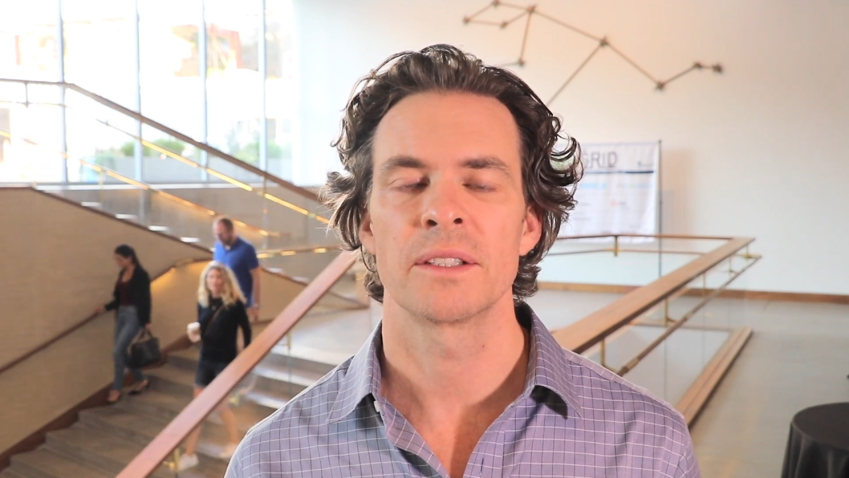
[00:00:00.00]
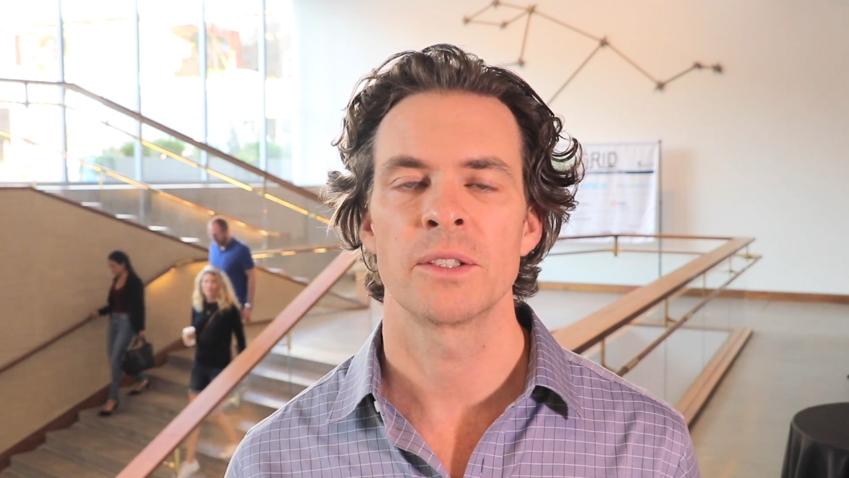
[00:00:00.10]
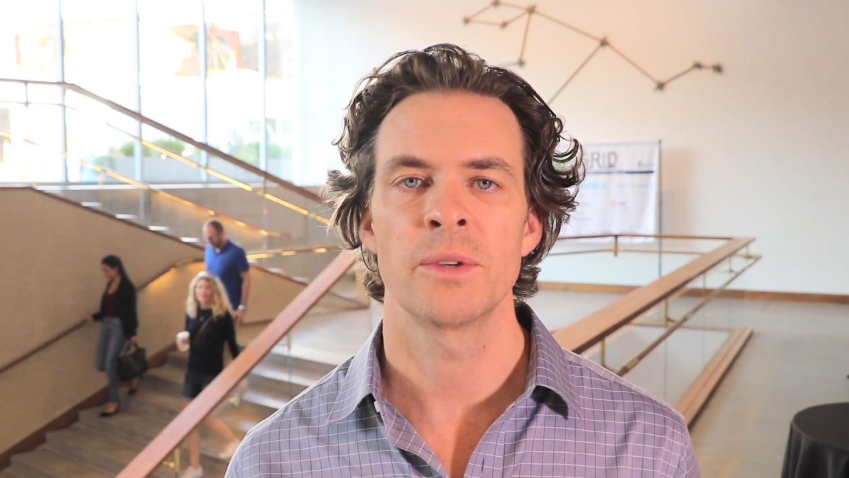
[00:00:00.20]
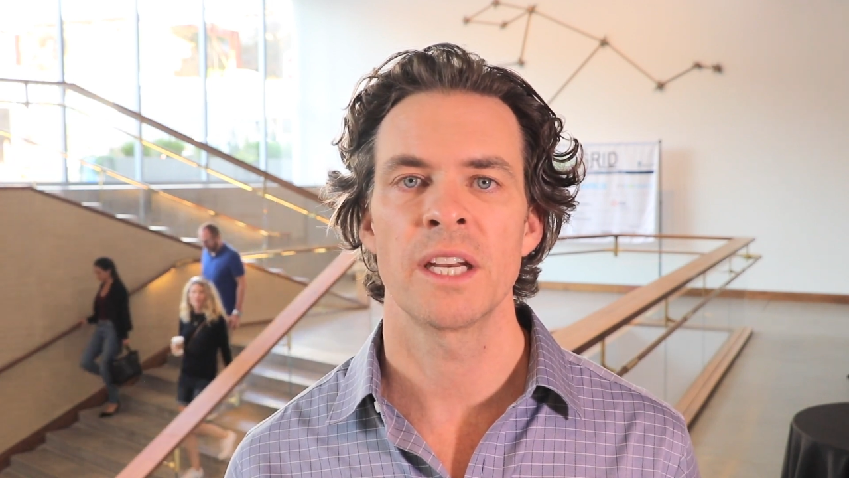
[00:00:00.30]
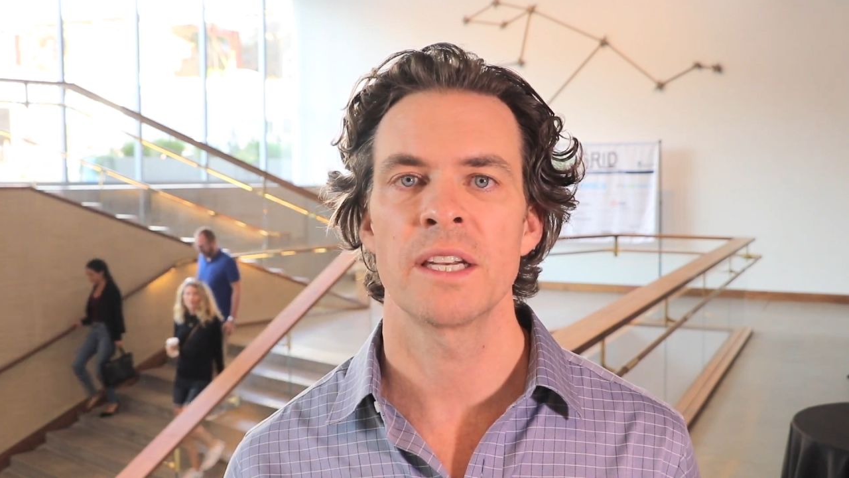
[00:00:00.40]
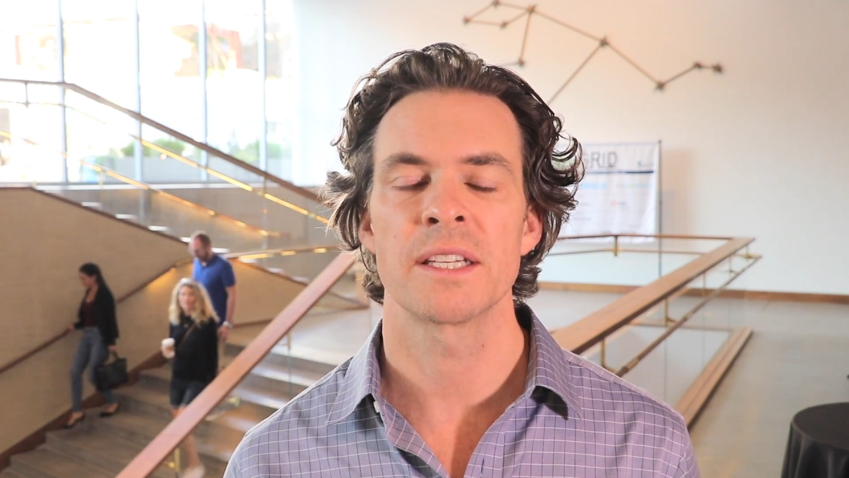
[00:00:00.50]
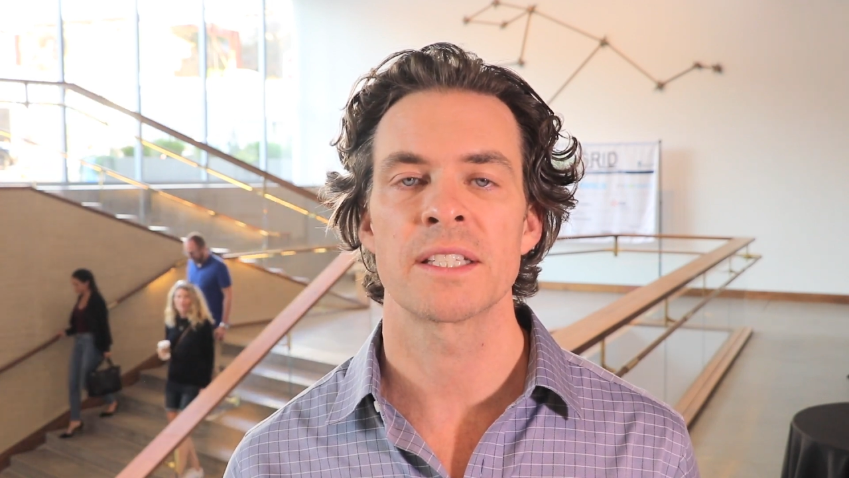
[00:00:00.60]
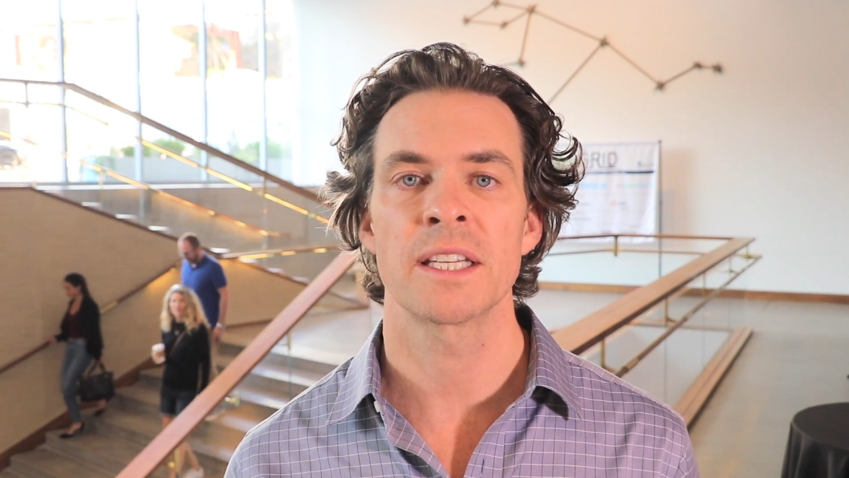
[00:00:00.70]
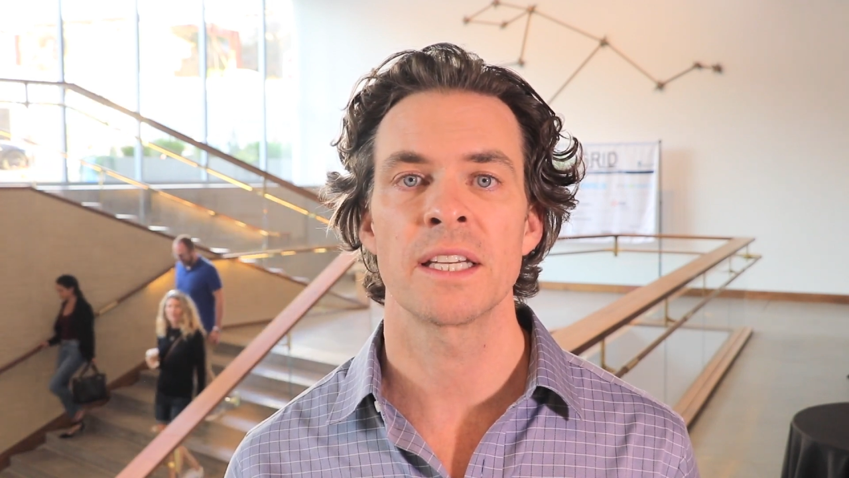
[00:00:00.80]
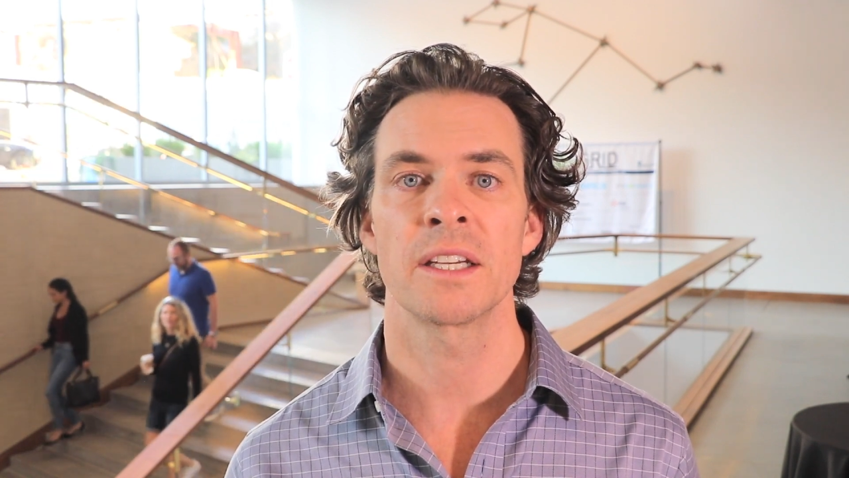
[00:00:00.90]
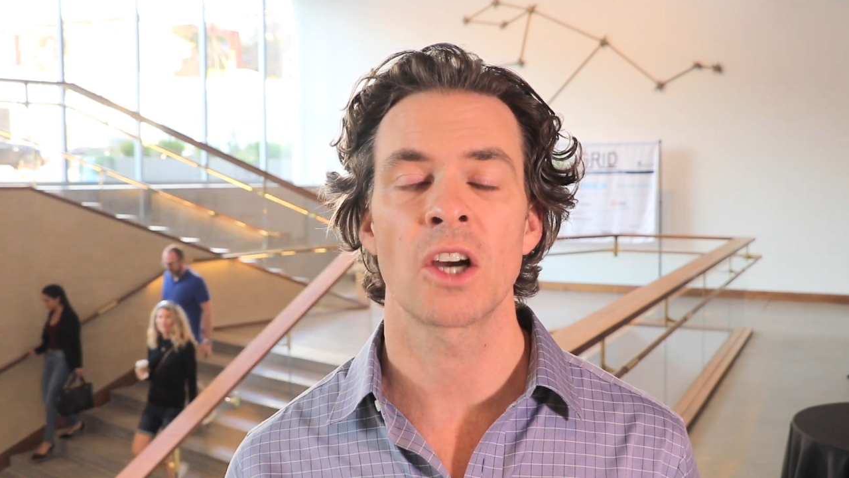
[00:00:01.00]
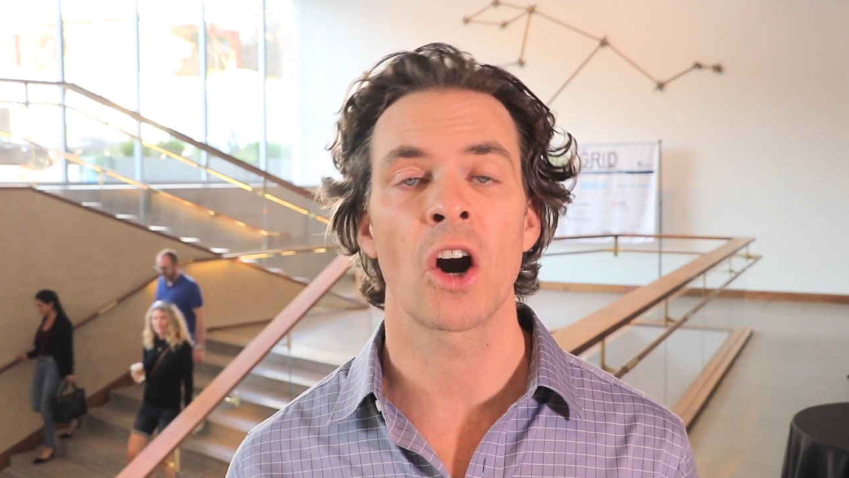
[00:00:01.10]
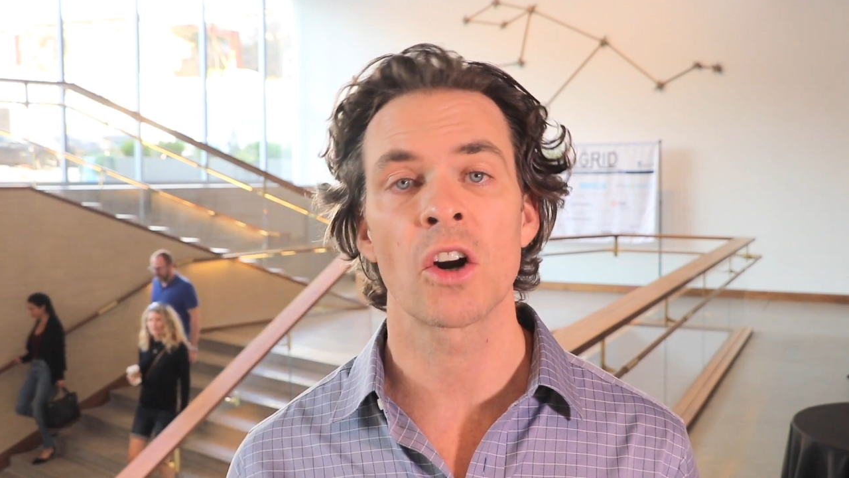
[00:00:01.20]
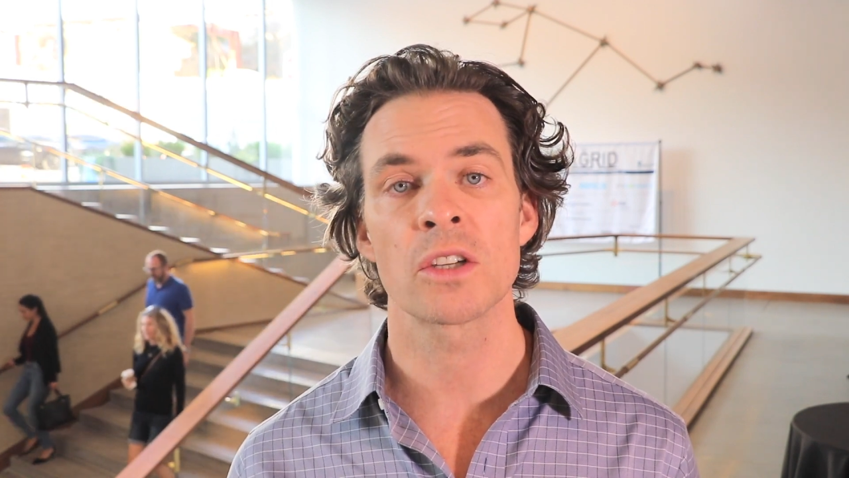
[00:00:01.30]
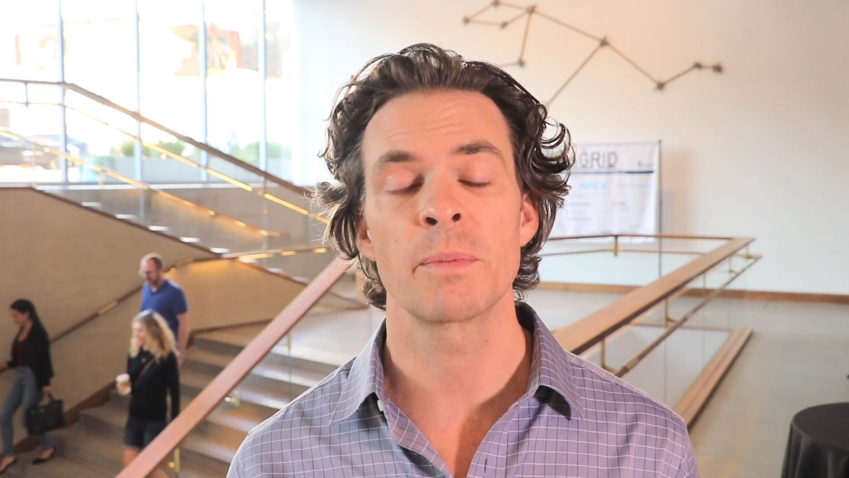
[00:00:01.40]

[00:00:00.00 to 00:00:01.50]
You needed to see cars